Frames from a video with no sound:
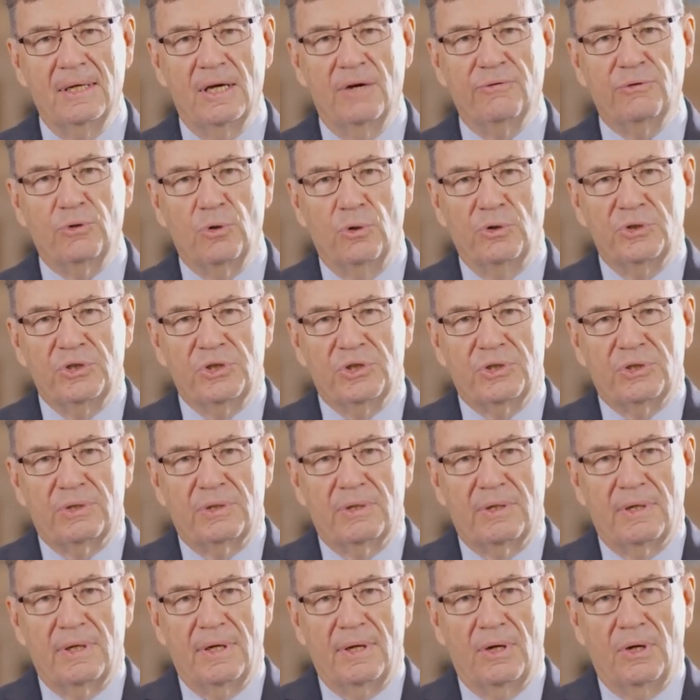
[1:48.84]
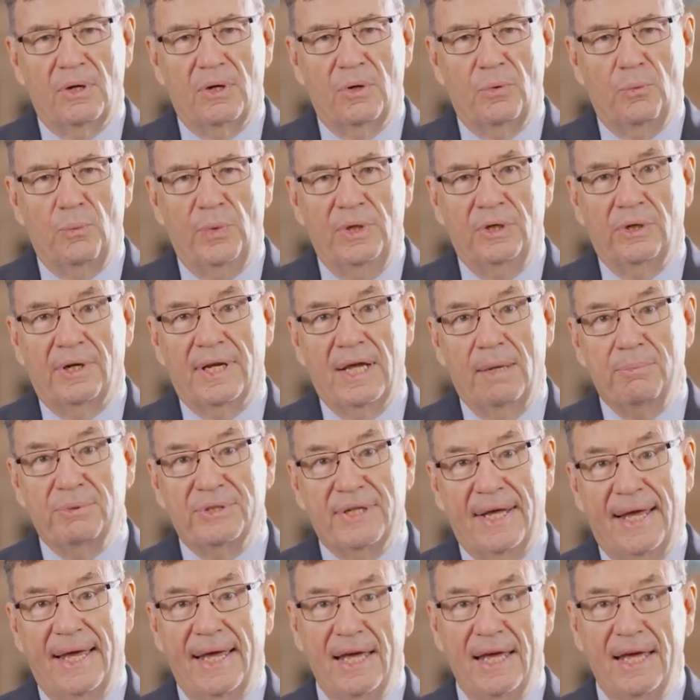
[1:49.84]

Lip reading: Of course, we're not able to